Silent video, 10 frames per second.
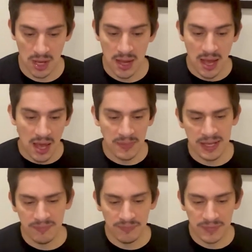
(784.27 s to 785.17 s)
I
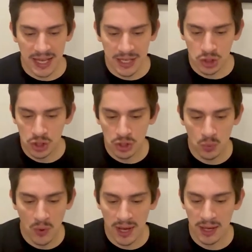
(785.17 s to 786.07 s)
mean, it's just a
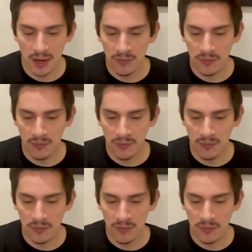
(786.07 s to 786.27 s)
way of